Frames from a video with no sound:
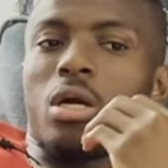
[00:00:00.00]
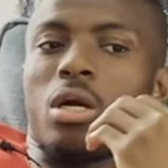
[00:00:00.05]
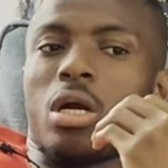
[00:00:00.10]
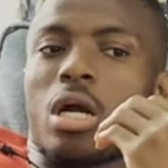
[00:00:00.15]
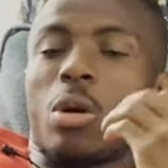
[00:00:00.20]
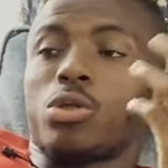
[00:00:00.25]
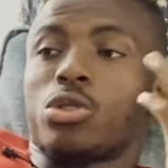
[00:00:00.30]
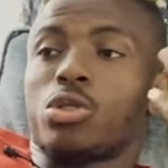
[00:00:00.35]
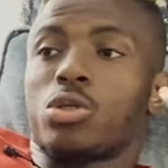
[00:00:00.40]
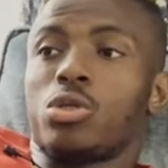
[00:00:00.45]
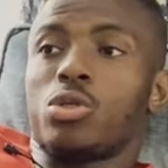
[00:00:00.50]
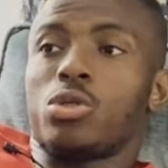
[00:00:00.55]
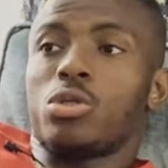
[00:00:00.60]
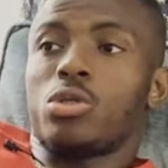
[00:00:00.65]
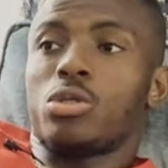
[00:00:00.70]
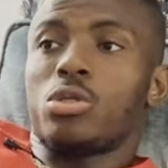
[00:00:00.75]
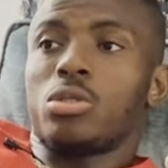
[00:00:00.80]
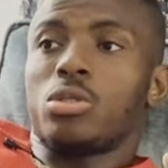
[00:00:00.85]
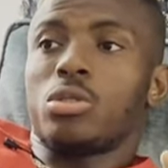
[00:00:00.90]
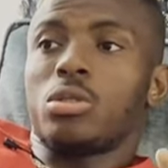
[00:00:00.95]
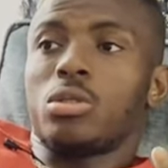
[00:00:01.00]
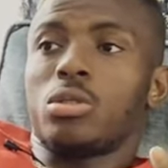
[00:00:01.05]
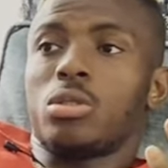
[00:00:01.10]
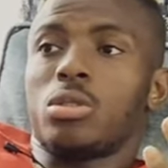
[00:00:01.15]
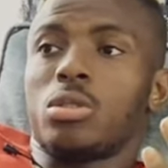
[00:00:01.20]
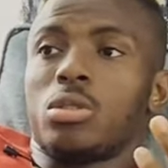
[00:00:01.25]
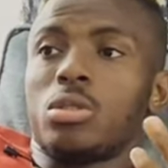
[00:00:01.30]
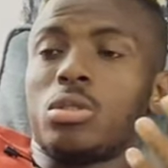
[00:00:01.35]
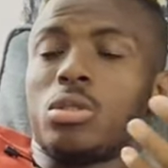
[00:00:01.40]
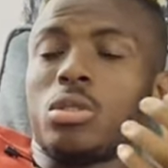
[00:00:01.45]
I was alone,
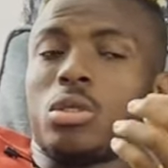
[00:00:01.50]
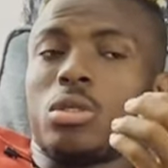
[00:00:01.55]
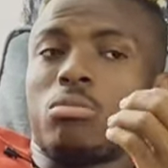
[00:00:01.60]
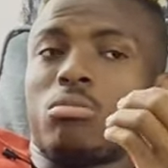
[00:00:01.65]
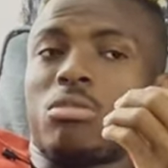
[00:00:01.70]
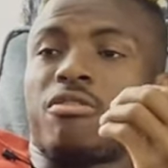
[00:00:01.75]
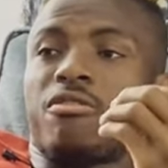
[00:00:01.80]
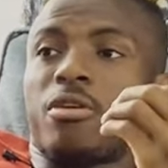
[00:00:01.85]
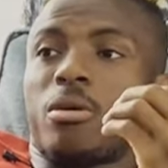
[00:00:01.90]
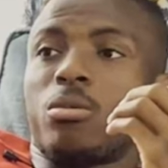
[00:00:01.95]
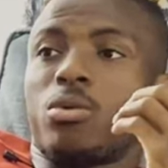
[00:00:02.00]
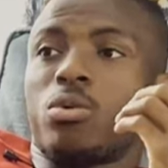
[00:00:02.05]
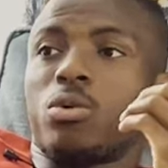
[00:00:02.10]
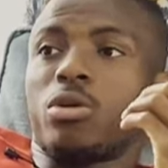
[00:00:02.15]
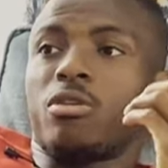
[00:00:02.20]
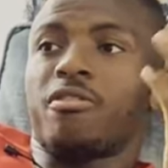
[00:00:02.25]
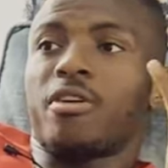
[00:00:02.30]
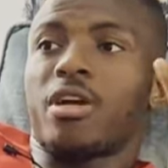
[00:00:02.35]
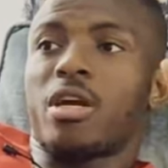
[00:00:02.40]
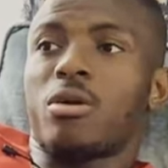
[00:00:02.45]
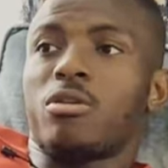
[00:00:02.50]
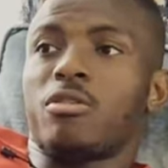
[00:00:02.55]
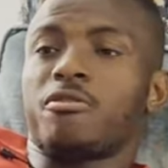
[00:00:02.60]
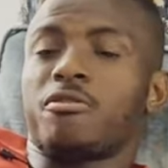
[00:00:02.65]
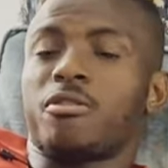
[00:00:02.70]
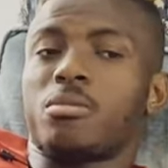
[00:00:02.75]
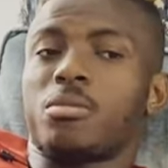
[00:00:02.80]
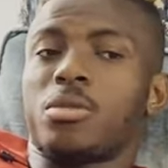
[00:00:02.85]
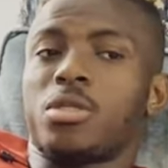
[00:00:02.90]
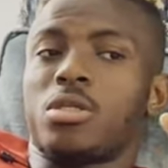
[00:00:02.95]
my family were far away
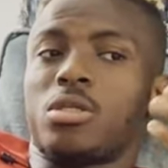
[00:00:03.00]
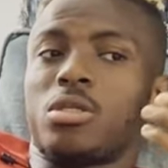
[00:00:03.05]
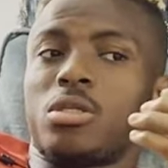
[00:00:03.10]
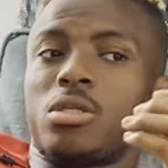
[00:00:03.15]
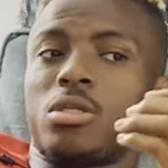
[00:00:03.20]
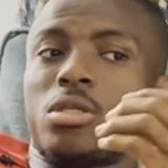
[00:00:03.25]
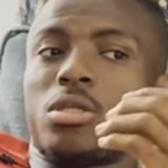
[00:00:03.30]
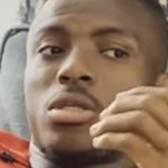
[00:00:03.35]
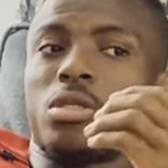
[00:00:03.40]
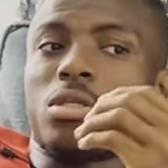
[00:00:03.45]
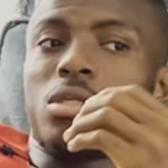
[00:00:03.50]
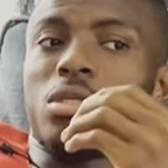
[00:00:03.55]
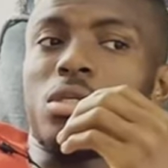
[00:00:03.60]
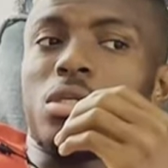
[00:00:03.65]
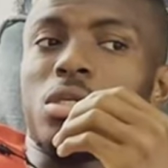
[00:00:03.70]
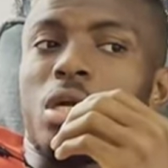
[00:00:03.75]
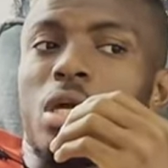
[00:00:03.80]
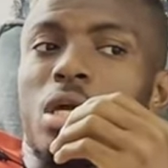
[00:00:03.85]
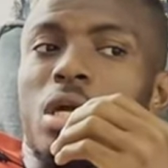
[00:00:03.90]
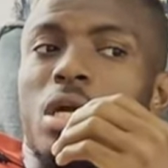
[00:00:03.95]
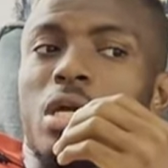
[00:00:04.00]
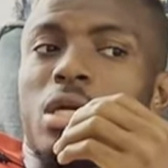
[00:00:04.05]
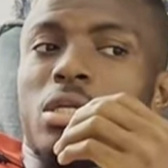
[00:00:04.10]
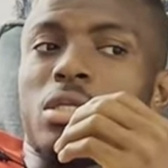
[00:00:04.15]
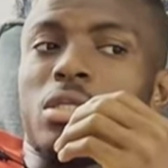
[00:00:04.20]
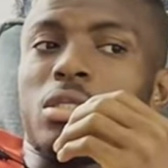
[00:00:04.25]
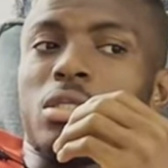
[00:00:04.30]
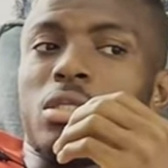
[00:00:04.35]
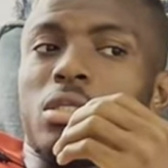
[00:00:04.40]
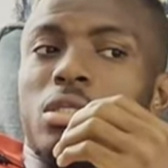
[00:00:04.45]
from me,
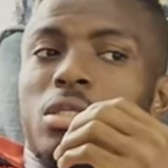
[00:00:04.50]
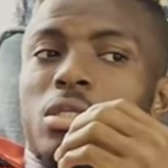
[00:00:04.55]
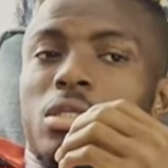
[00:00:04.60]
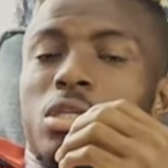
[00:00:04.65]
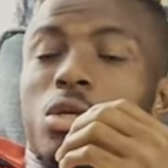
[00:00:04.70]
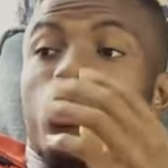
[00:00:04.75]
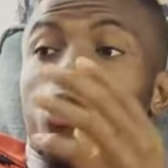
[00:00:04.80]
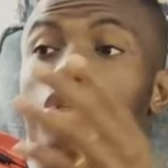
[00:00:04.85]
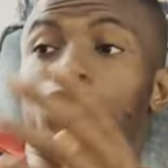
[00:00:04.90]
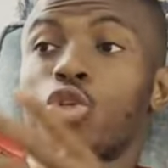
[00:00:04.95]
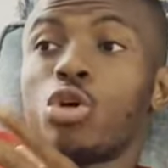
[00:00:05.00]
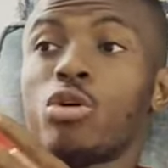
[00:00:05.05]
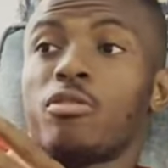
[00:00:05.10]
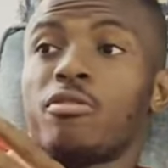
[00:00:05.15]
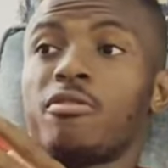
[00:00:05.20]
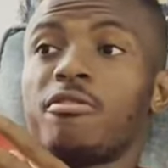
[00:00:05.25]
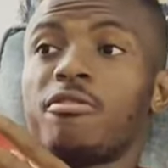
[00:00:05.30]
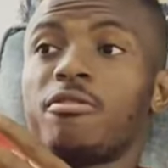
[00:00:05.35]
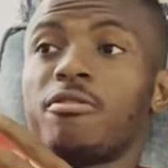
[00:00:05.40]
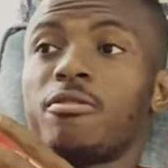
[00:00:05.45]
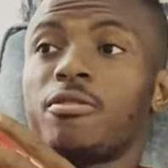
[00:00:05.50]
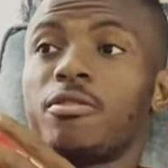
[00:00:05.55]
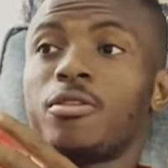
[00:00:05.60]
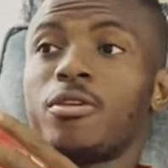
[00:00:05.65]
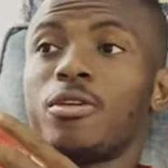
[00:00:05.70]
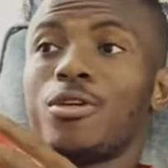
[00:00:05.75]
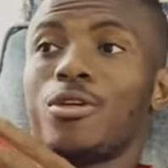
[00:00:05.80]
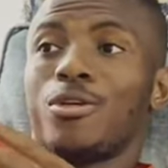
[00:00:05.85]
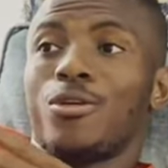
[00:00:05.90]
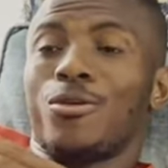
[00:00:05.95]
and it was tough,
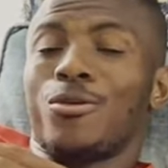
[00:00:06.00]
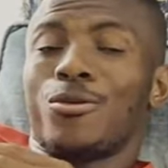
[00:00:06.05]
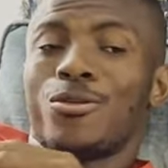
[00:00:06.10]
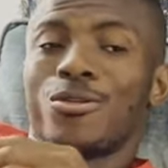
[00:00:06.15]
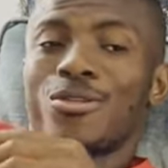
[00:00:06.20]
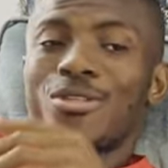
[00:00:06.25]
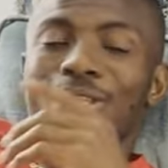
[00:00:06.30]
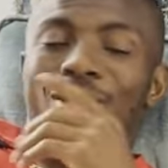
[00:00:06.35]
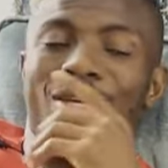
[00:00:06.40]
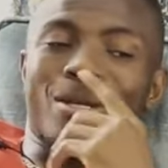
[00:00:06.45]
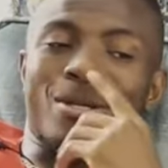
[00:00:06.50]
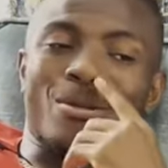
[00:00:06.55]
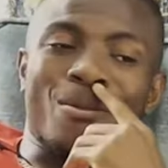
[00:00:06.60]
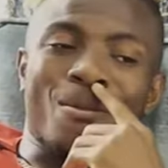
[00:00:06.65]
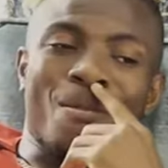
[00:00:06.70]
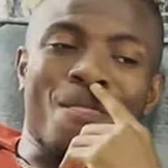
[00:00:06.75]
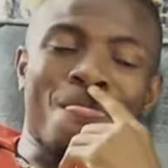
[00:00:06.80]
you understand.